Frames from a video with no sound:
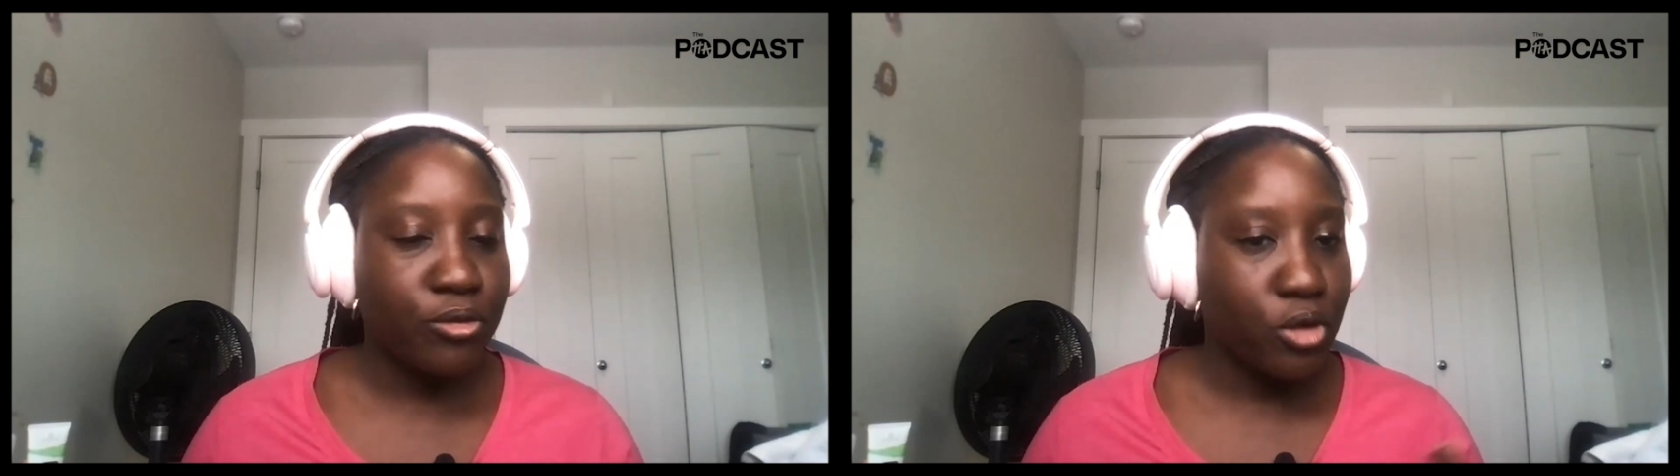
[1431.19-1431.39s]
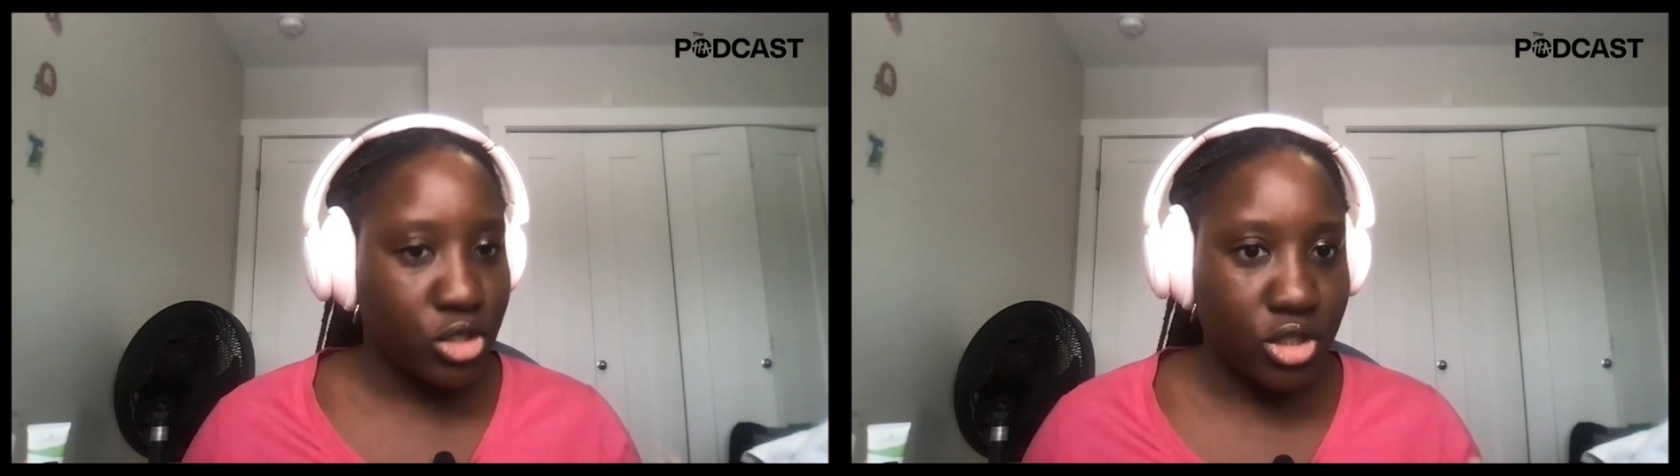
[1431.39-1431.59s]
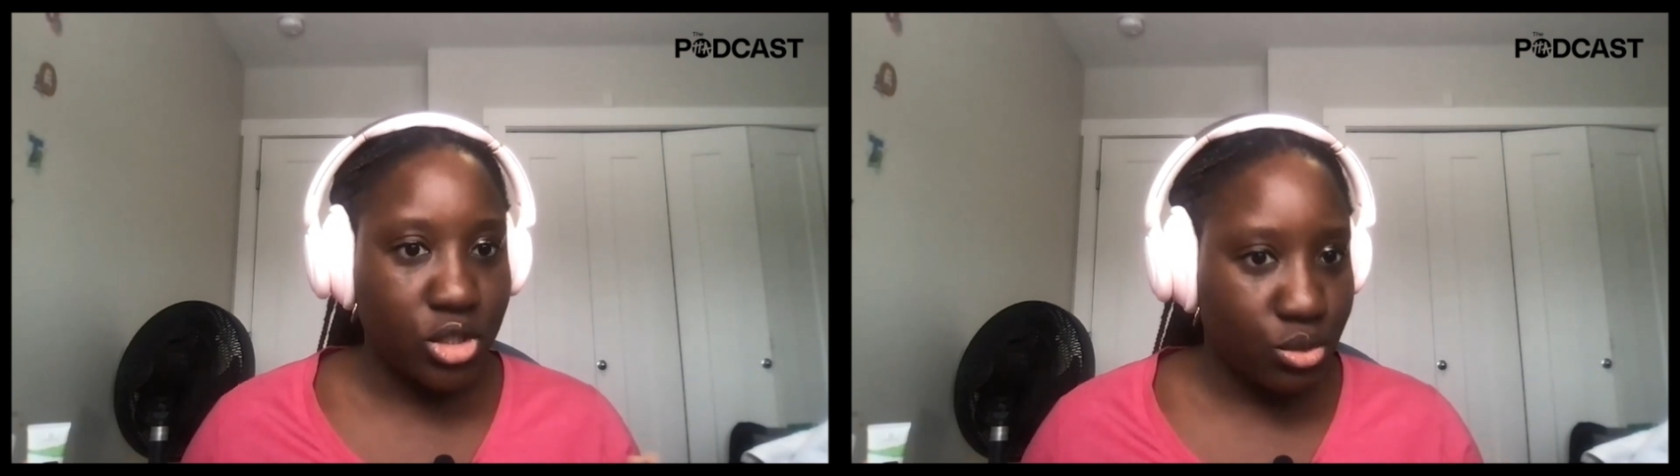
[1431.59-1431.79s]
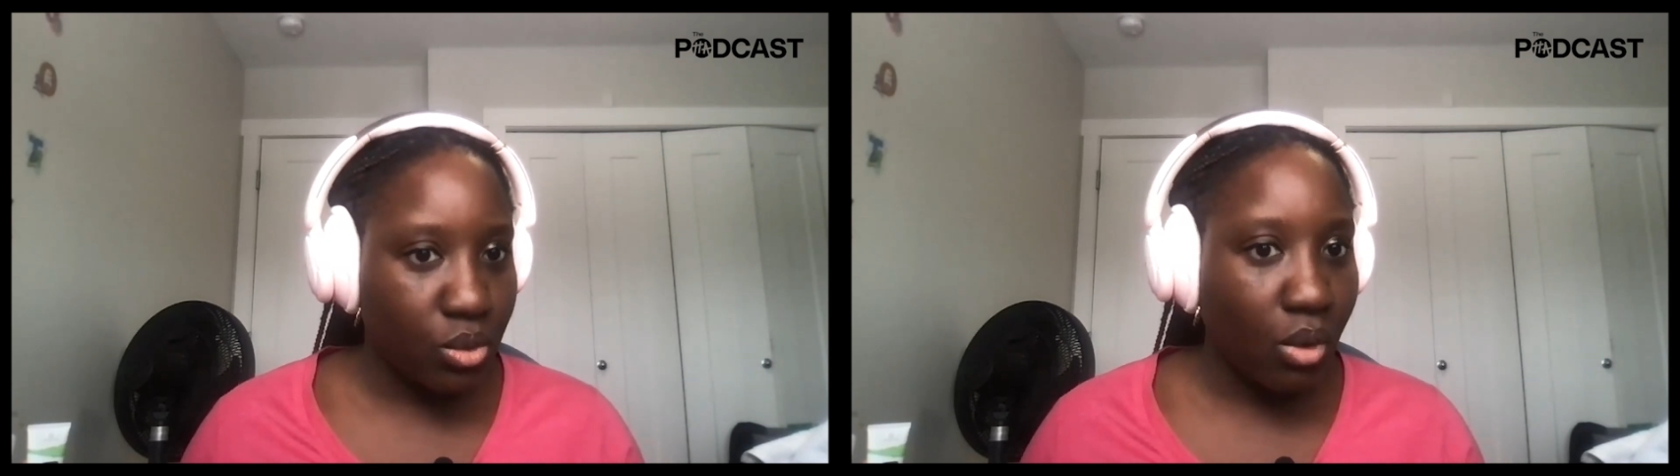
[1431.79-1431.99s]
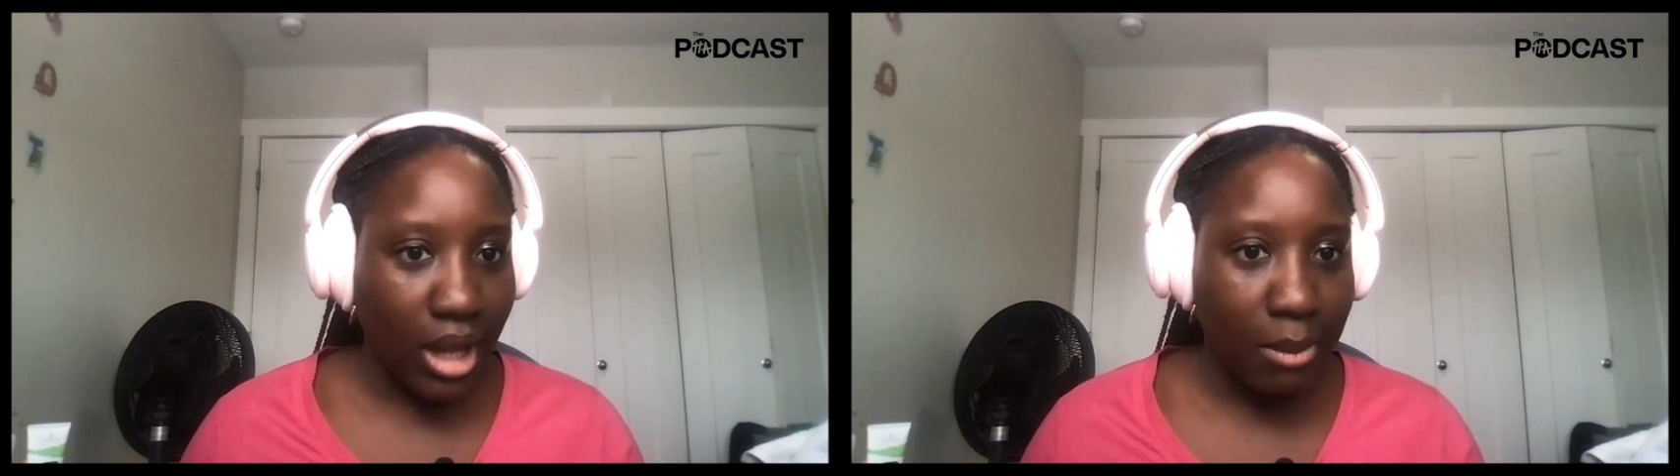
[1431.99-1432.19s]
Of course, you need to
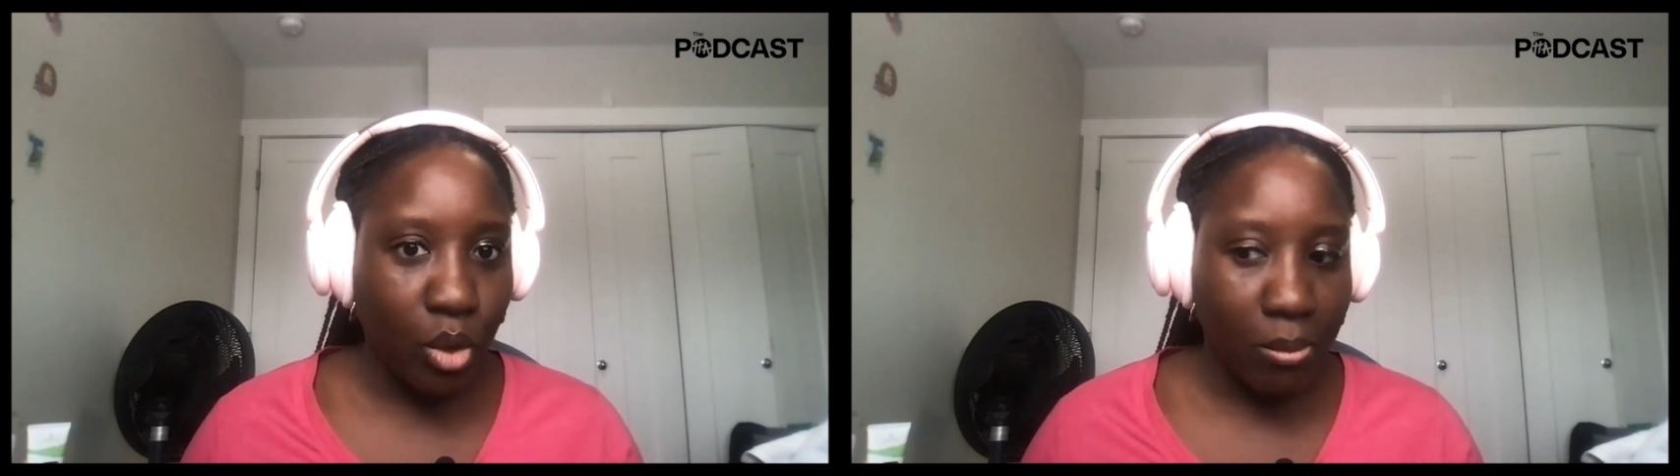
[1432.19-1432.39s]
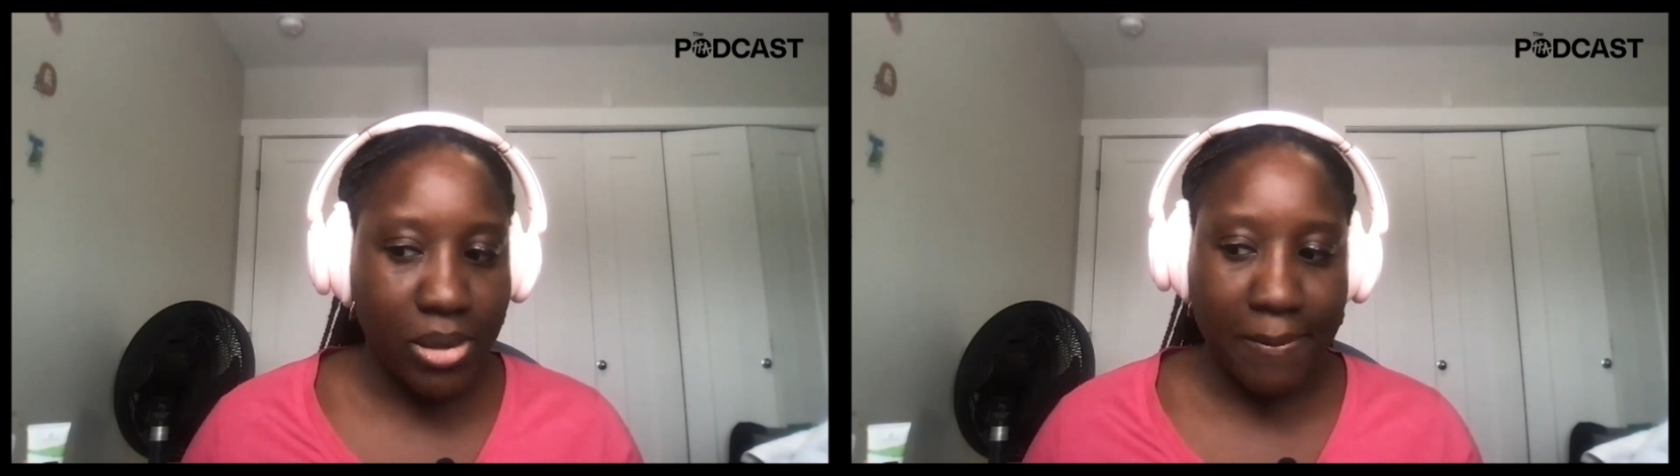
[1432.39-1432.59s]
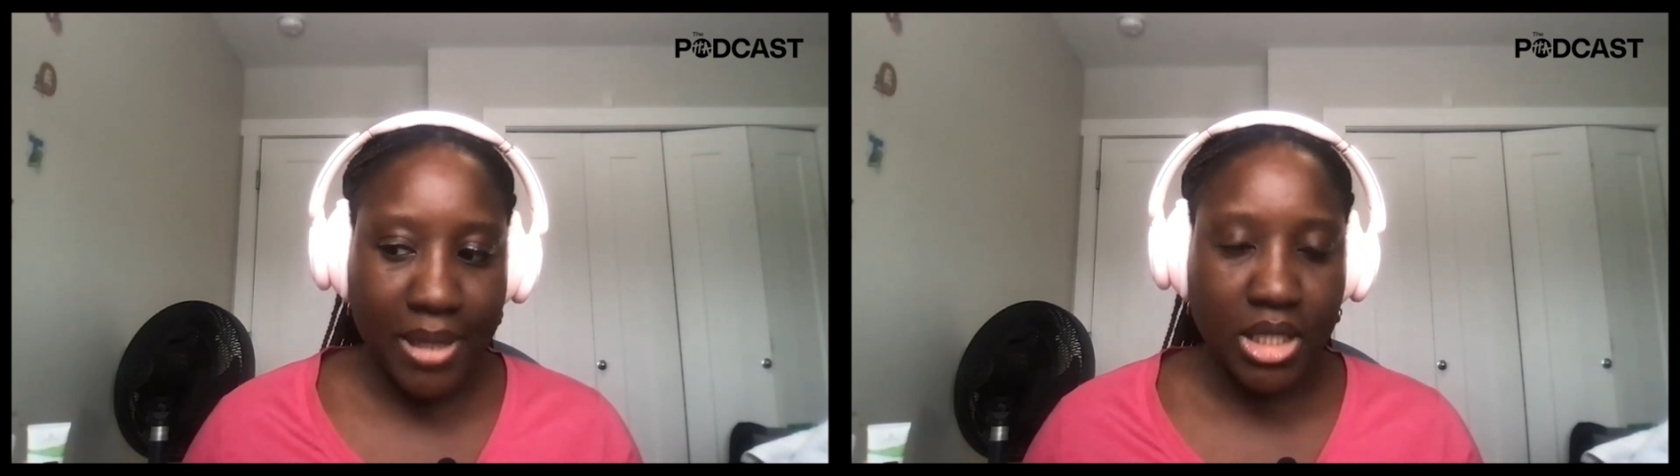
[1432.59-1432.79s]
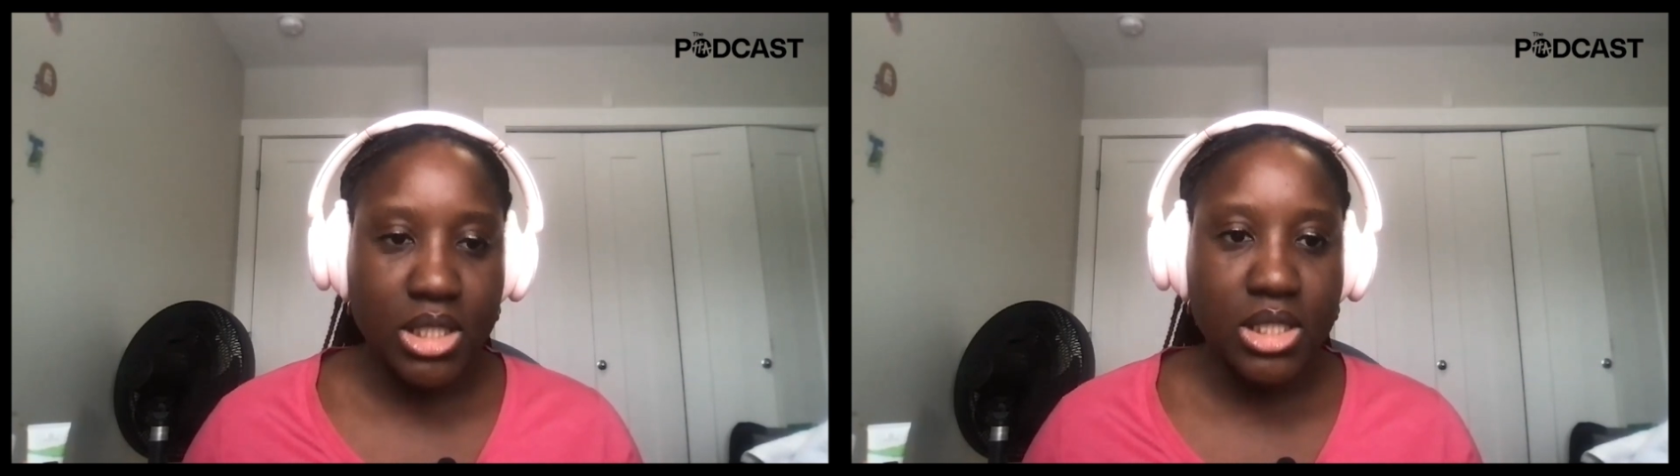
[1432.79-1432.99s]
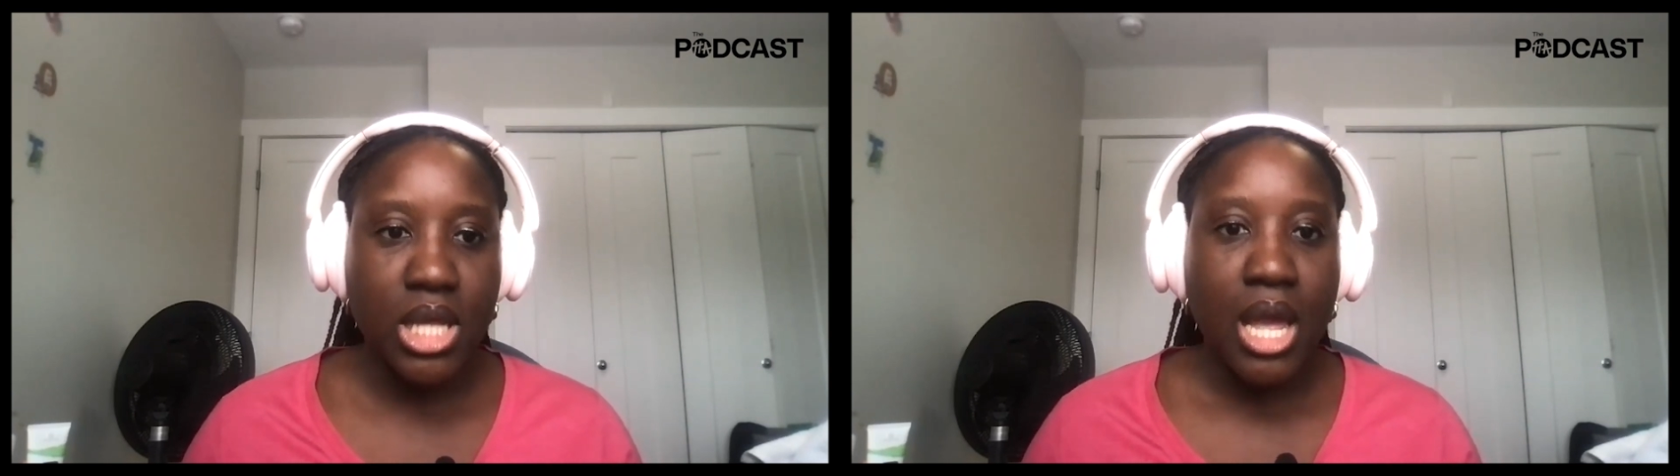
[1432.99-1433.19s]
know what that problem
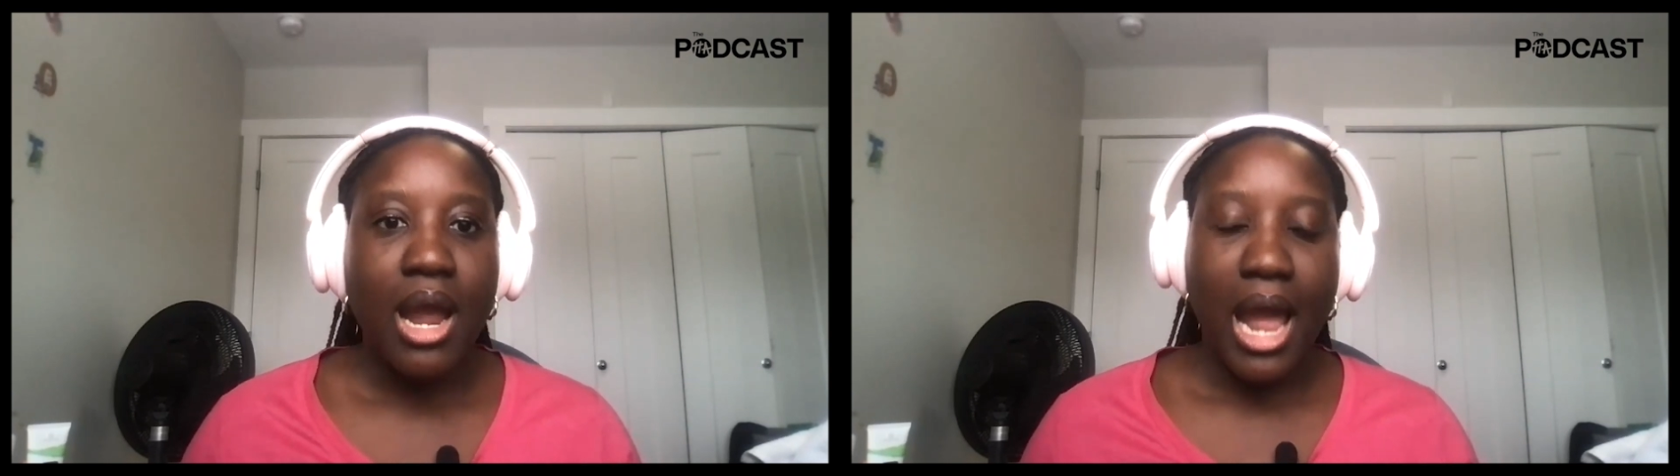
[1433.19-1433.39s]
is,